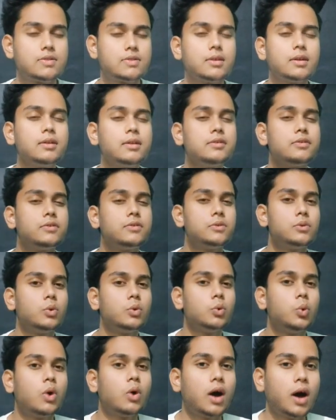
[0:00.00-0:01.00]
there is
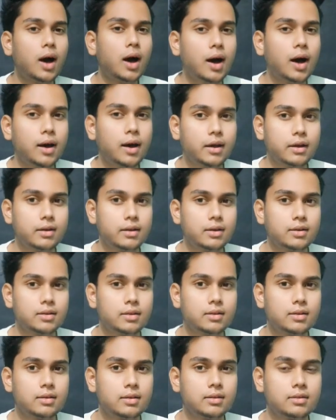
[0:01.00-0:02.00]
no I,
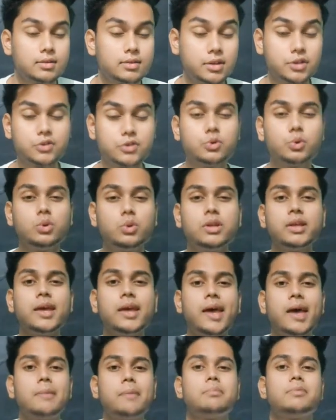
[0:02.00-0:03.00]
there is only
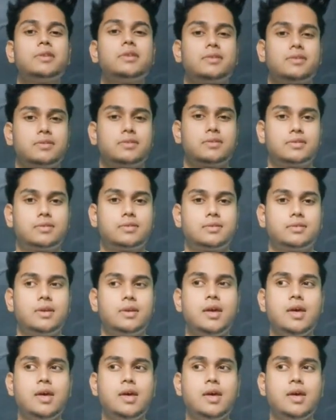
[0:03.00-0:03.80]
amness,